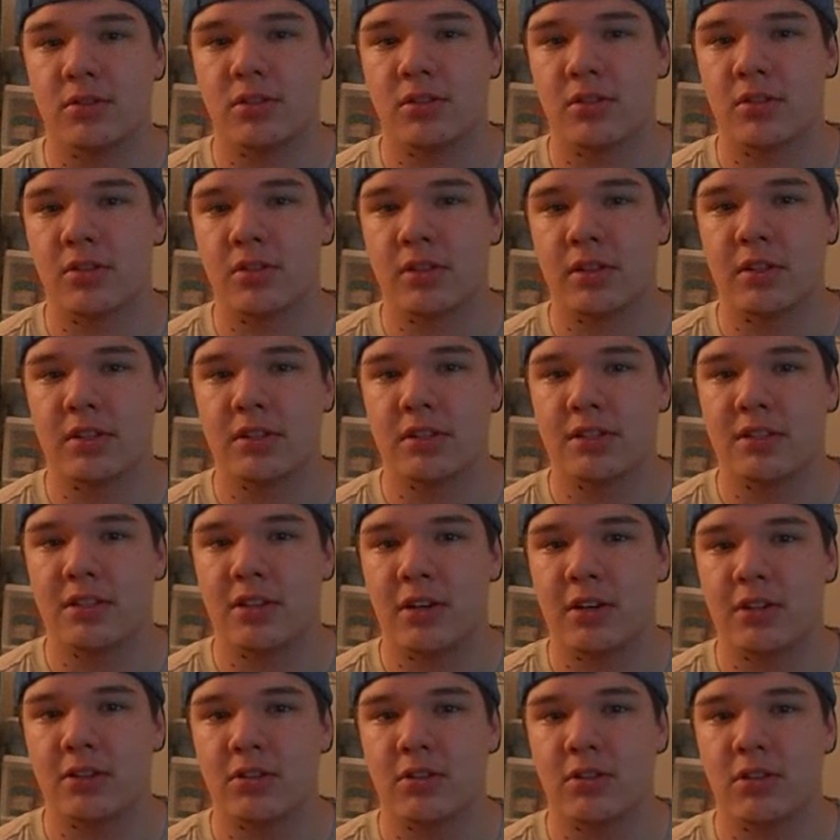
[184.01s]
sure that the
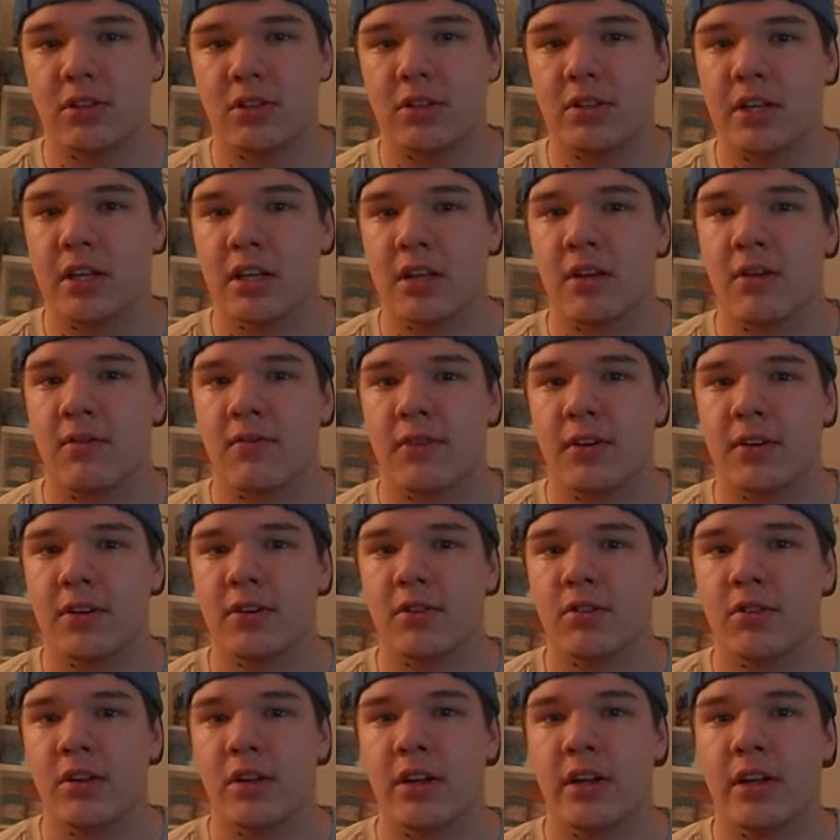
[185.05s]
Seahawks are gonna take a
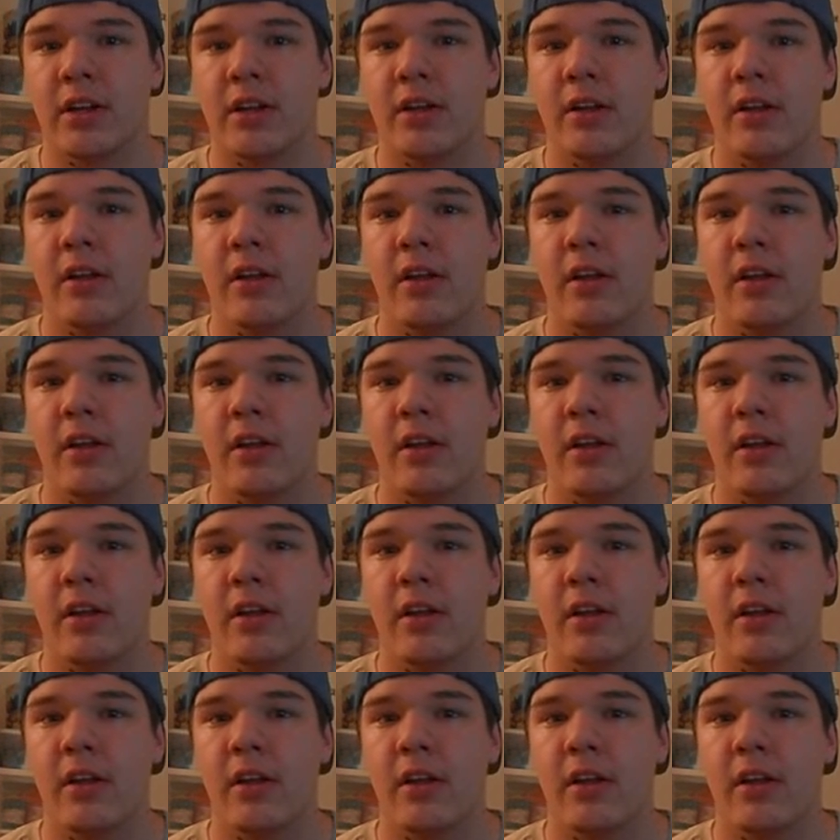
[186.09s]
victory.